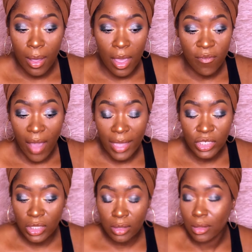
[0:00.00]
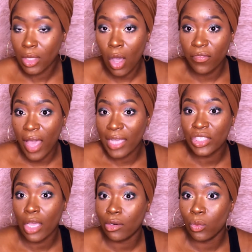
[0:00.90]
if I just took off the
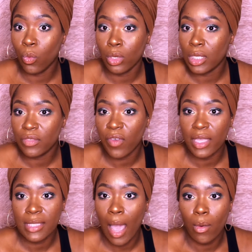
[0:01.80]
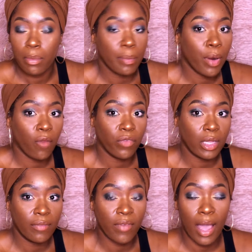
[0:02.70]
eyeshadow and wore this face, I would have been
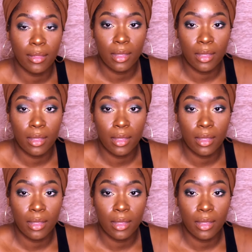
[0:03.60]
perfectly fine.